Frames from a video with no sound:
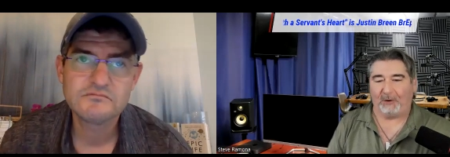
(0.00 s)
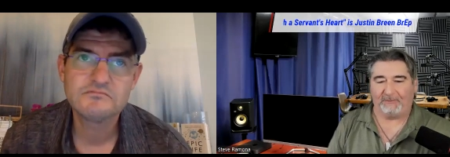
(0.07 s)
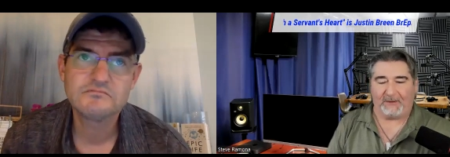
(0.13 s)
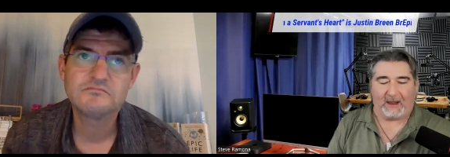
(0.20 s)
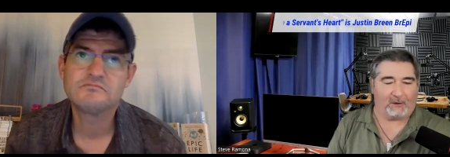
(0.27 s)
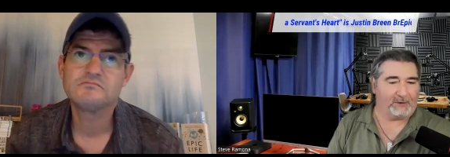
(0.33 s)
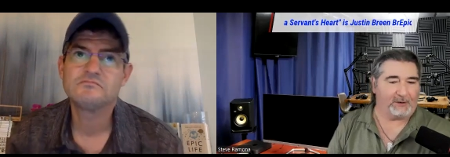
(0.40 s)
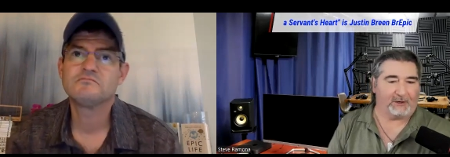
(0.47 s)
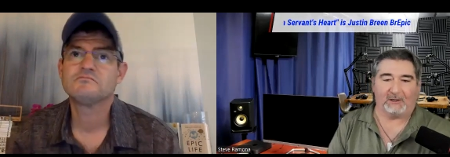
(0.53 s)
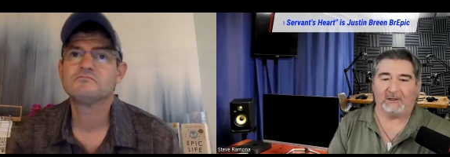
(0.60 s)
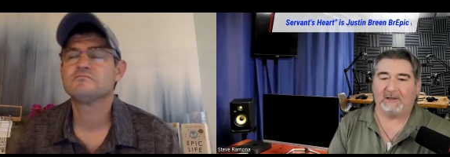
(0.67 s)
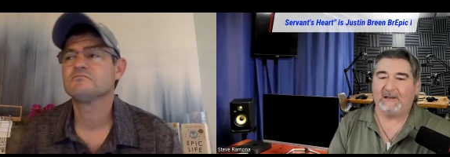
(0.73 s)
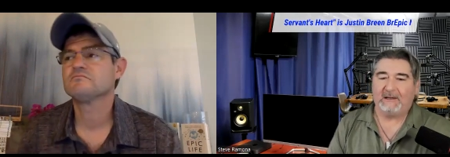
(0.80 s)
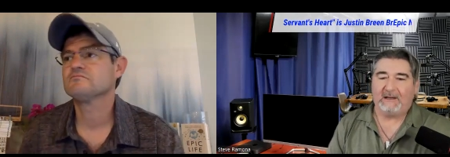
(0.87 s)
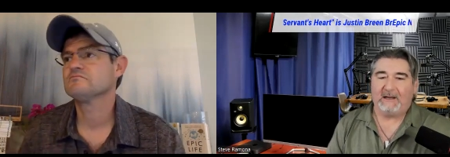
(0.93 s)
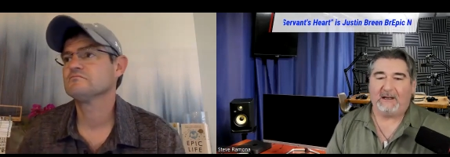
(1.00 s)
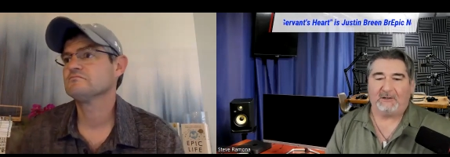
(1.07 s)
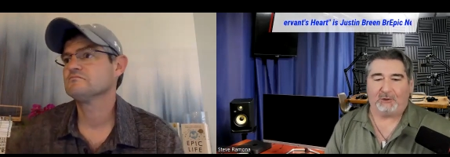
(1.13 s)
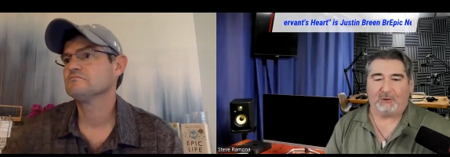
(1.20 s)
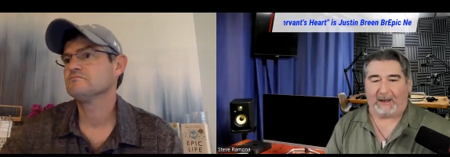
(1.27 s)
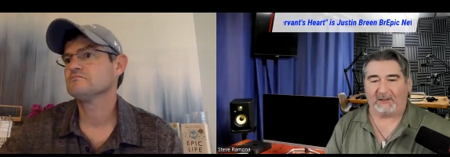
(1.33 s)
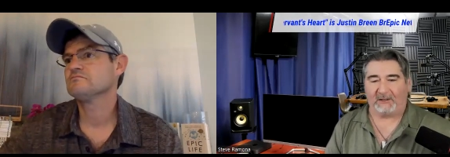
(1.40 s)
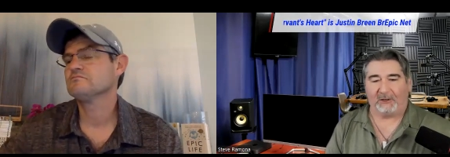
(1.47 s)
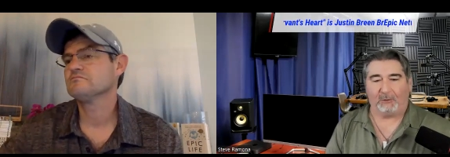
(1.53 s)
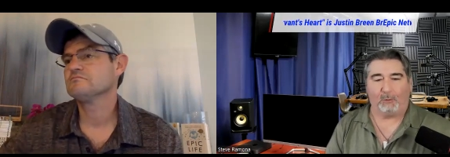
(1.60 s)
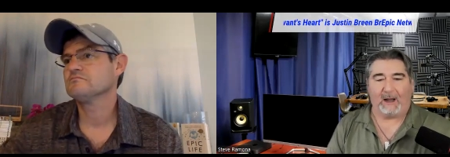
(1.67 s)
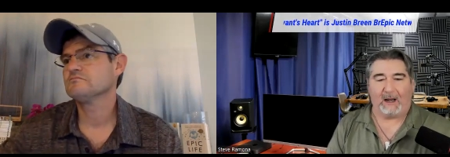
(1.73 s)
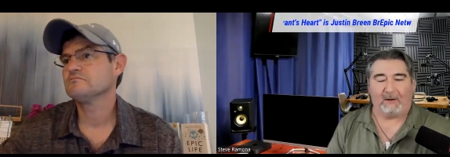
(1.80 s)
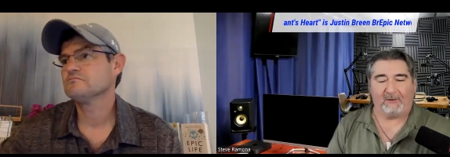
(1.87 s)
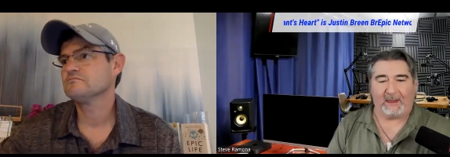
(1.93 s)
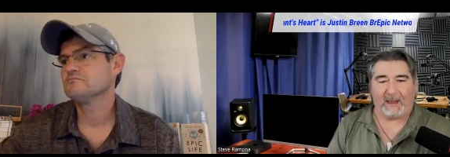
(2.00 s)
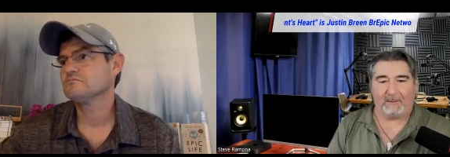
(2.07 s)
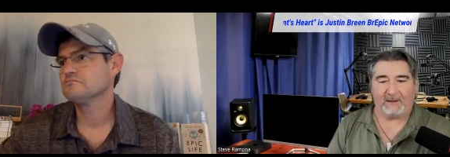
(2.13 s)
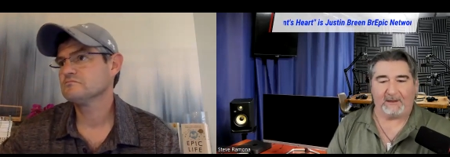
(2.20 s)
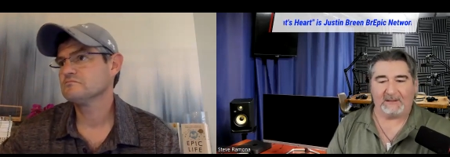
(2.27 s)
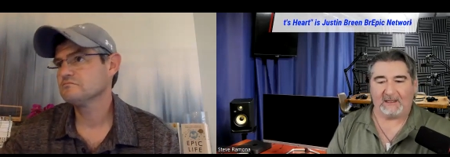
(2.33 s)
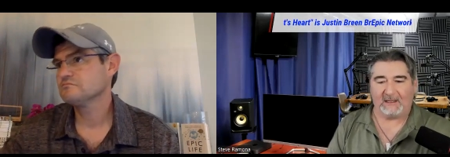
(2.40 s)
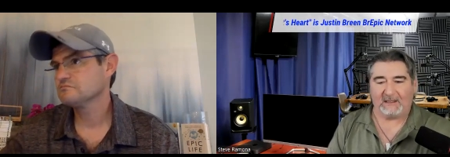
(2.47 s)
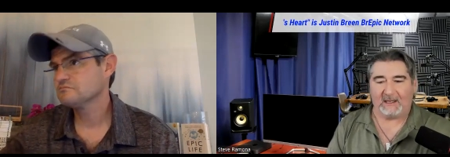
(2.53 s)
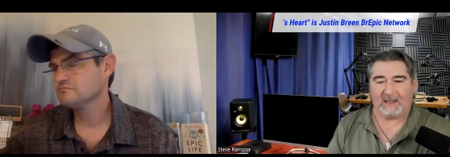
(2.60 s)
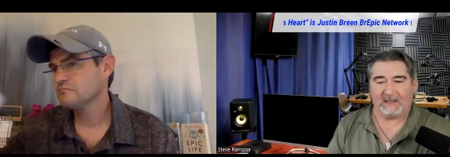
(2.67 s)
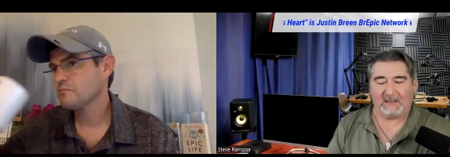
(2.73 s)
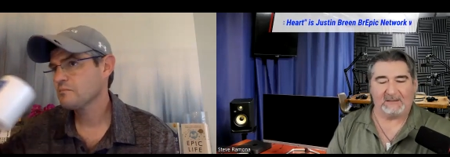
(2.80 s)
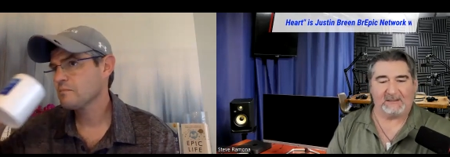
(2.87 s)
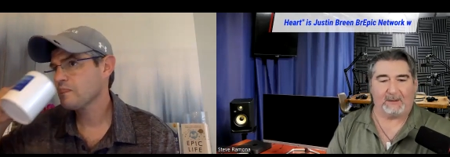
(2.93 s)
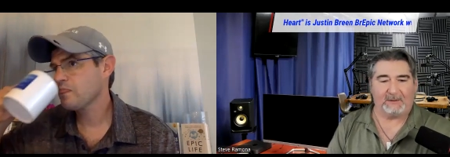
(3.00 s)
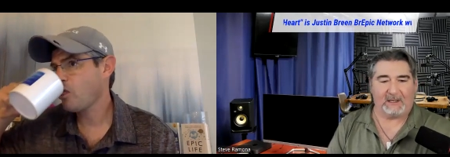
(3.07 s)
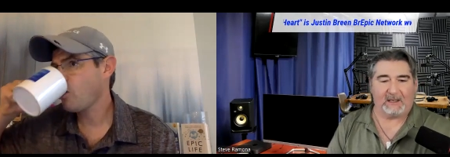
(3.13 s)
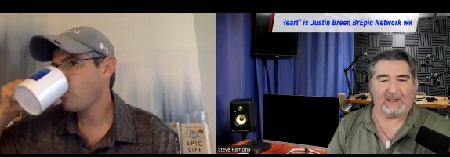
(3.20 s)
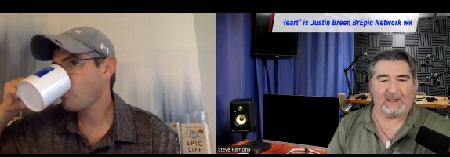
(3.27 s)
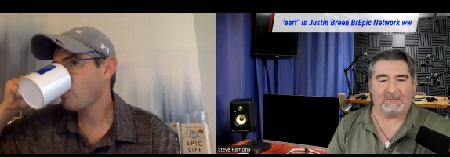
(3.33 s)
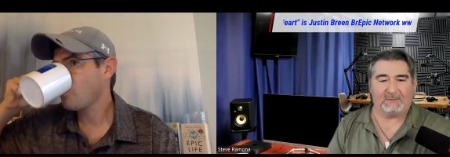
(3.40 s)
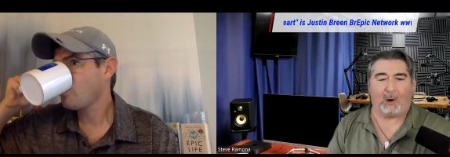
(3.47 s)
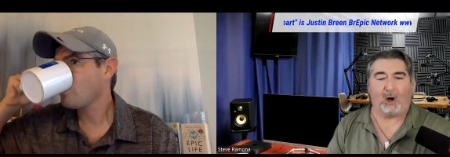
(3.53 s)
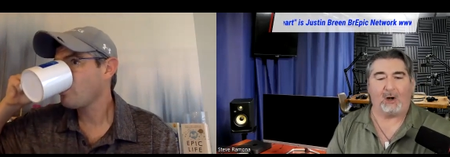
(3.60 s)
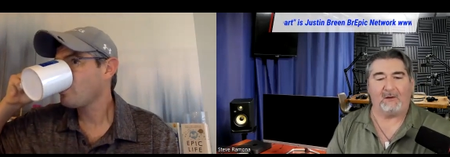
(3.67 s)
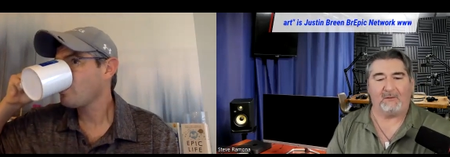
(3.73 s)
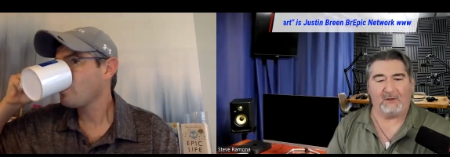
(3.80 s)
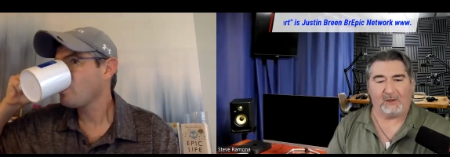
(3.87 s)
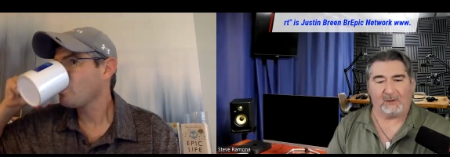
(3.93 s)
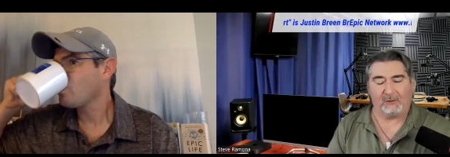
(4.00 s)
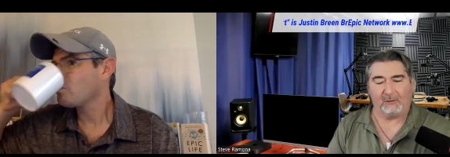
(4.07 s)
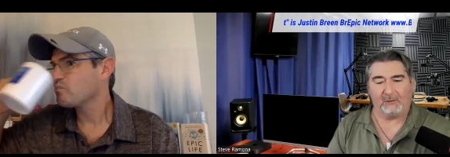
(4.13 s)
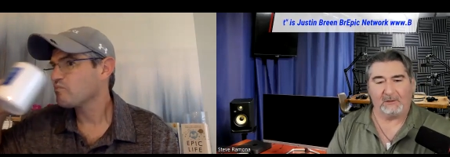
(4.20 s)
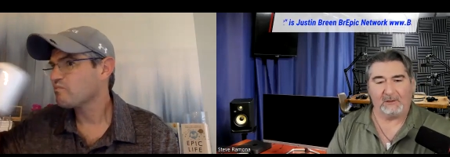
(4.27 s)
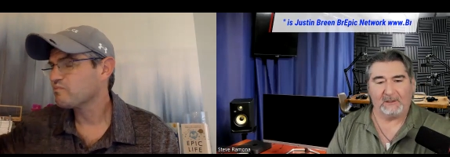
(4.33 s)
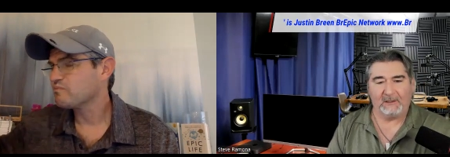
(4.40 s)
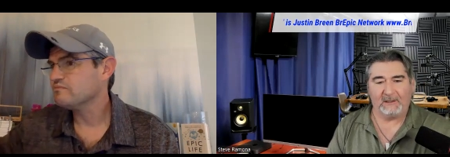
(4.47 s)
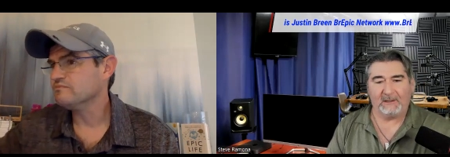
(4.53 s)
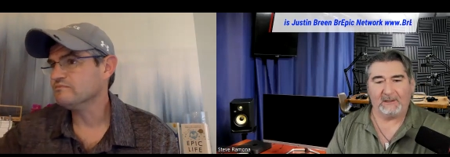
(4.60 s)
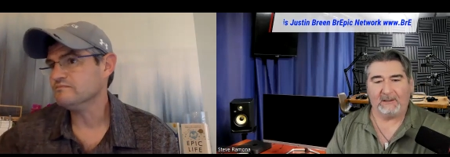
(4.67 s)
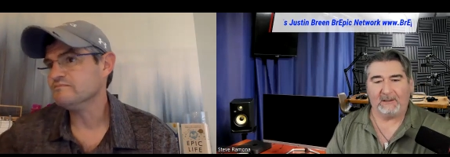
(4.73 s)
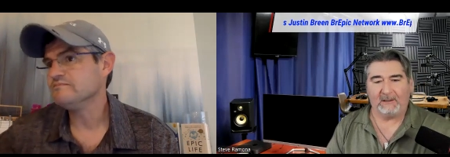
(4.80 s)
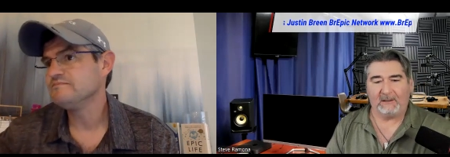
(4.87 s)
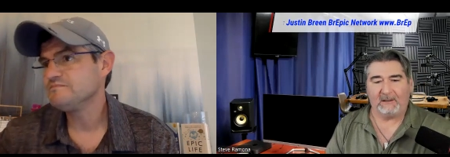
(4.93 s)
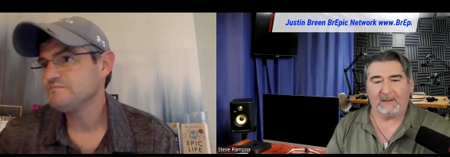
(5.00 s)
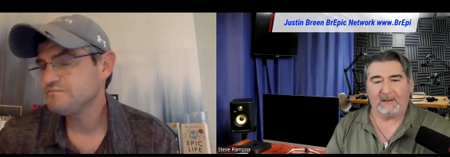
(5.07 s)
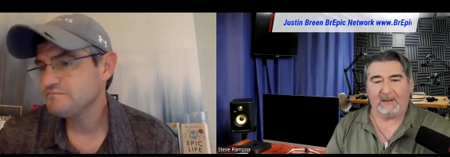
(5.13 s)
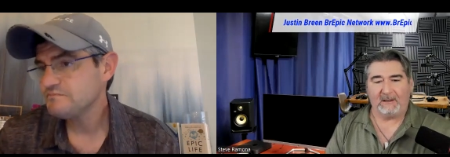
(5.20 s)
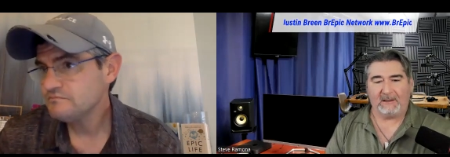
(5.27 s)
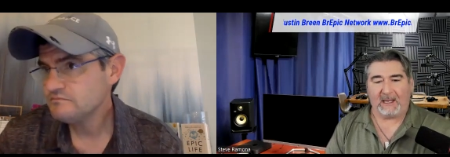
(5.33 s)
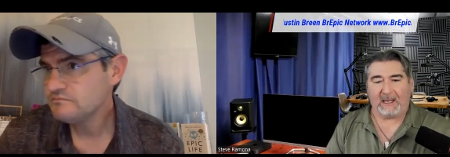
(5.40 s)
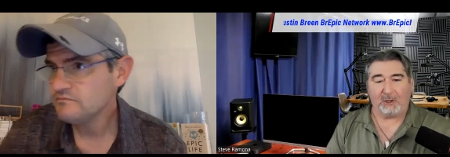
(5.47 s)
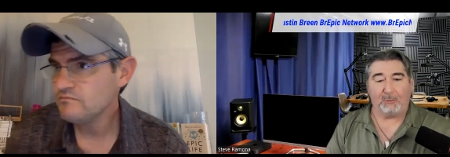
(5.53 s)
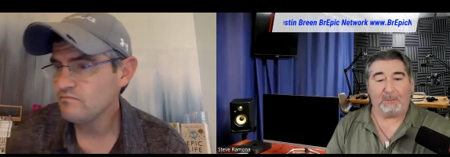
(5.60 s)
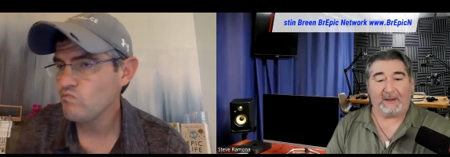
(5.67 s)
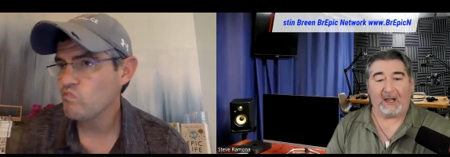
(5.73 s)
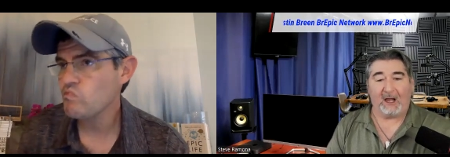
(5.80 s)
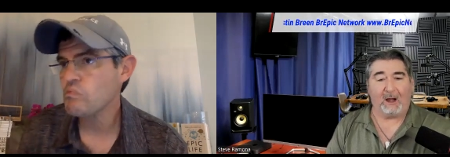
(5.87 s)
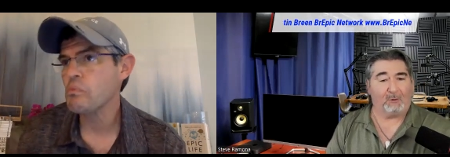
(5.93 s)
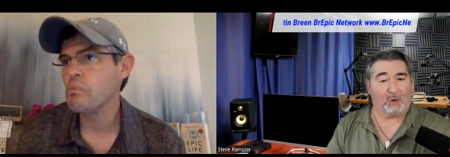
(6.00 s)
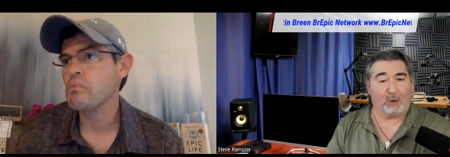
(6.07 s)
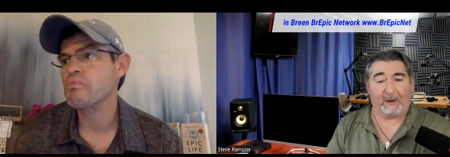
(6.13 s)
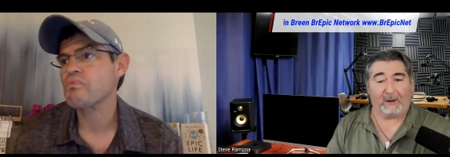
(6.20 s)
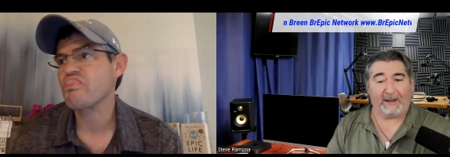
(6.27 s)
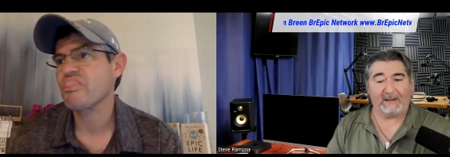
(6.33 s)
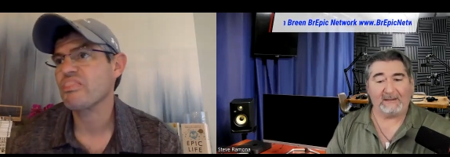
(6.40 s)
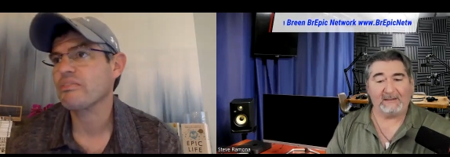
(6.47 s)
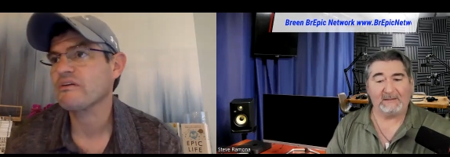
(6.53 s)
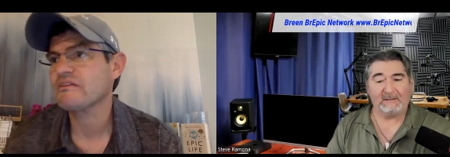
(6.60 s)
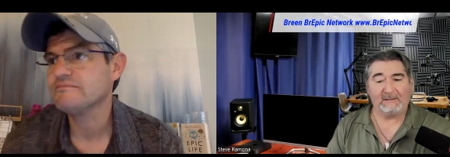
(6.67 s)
Speaker 1: founder, director, whatever that is. It it is something that's part of you mm. that you become. Correct.